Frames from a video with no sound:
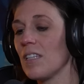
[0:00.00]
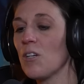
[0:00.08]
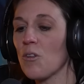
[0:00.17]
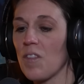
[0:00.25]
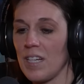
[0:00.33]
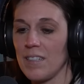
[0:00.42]

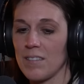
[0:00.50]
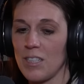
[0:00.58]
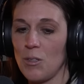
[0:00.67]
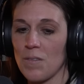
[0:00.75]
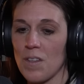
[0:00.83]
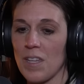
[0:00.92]
little things
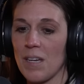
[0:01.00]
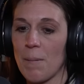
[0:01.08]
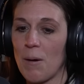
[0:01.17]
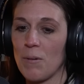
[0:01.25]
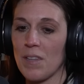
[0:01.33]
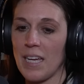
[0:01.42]
that you have to think
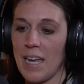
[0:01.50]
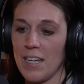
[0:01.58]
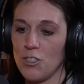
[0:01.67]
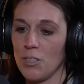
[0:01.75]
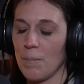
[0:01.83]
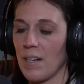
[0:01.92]
about with like
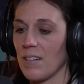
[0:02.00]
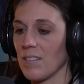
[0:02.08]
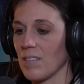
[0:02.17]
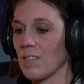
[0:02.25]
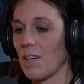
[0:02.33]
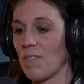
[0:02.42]
aging
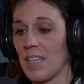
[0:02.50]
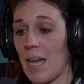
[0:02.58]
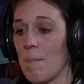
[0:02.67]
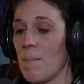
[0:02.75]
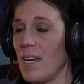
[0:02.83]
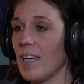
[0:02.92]
parents and stuff like
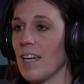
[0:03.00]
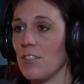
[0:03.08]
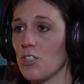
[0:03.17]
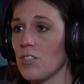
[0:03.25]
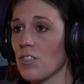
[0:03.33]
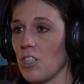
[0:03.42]
that.
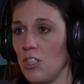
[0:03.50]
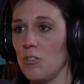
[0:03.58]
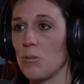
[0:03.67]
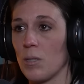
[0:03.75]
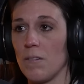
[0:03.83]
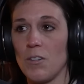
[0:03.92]
Medication is a
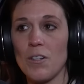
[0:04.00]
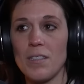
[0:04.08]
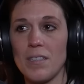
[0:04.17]
huge one. If